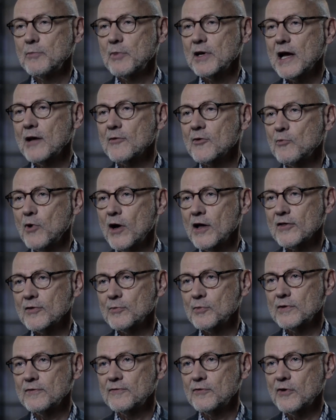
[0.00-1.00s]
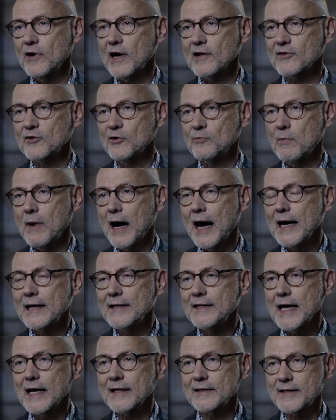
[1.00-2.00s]
it becomes possible for us to
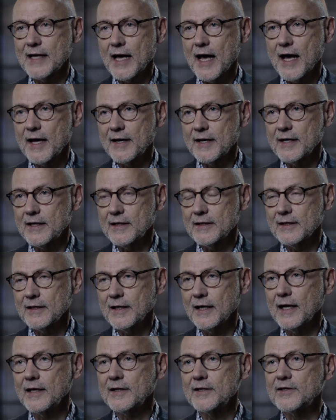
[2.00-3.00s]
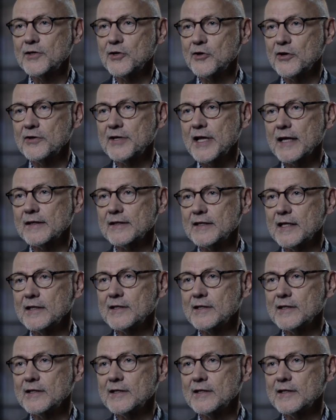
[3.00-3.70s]
mine that data and turn that